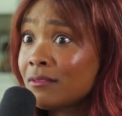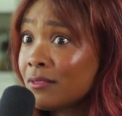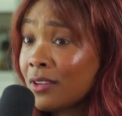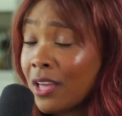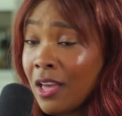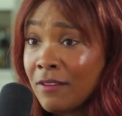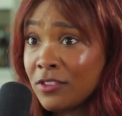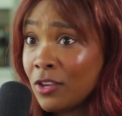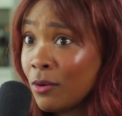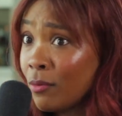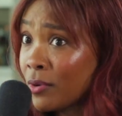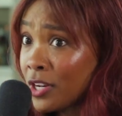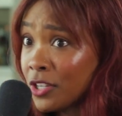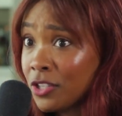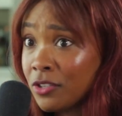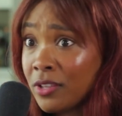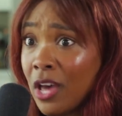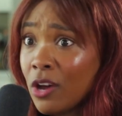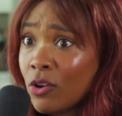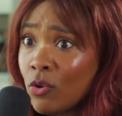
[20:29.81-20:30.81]
if you want
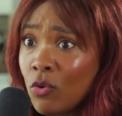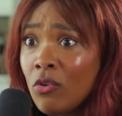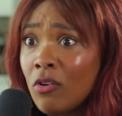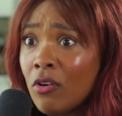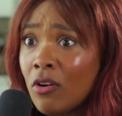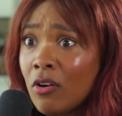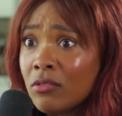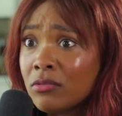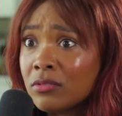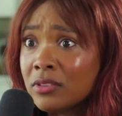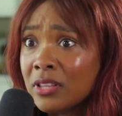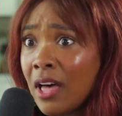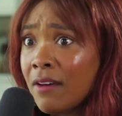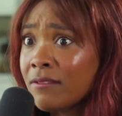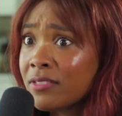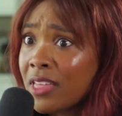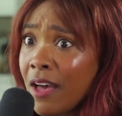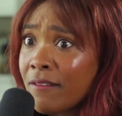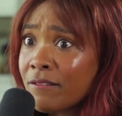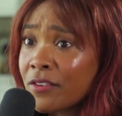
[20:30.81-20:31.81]
to do that, cool.
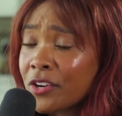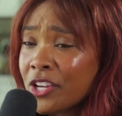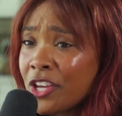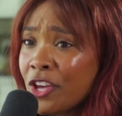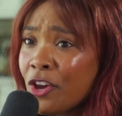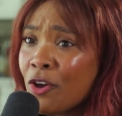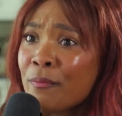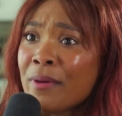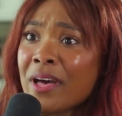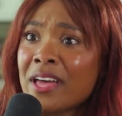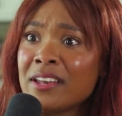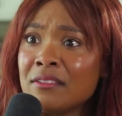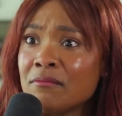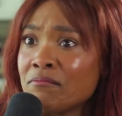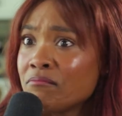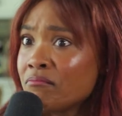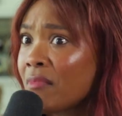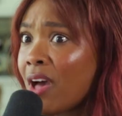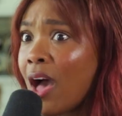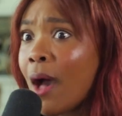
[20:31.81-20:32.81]
Love that for you. But
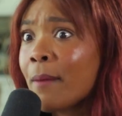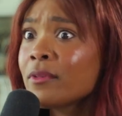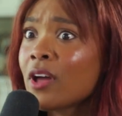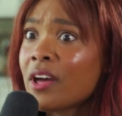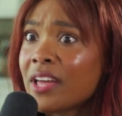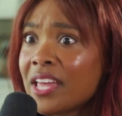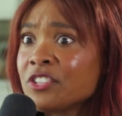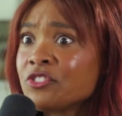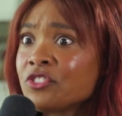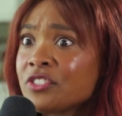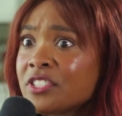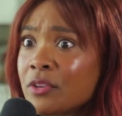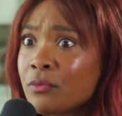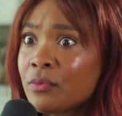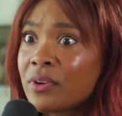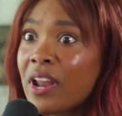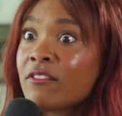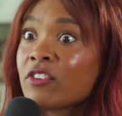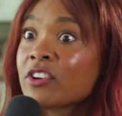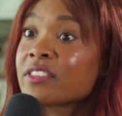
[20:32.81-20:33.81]
I'm not interested,
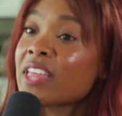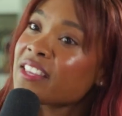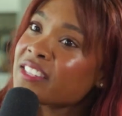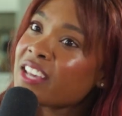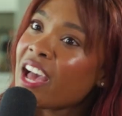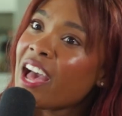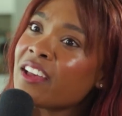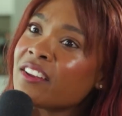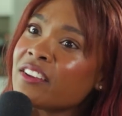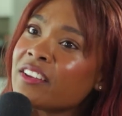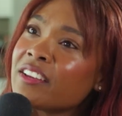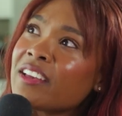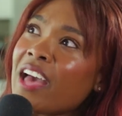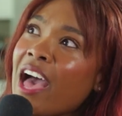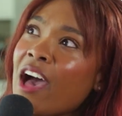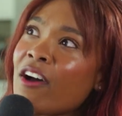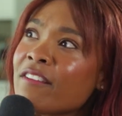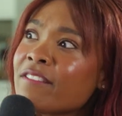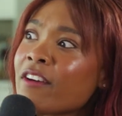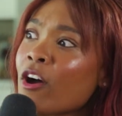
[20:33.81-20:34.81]
whatever. That's kind of
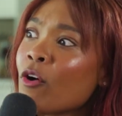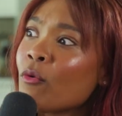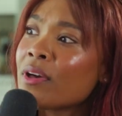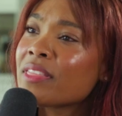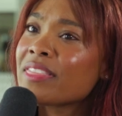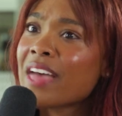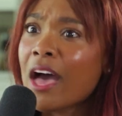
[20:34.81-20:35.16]
how I felt with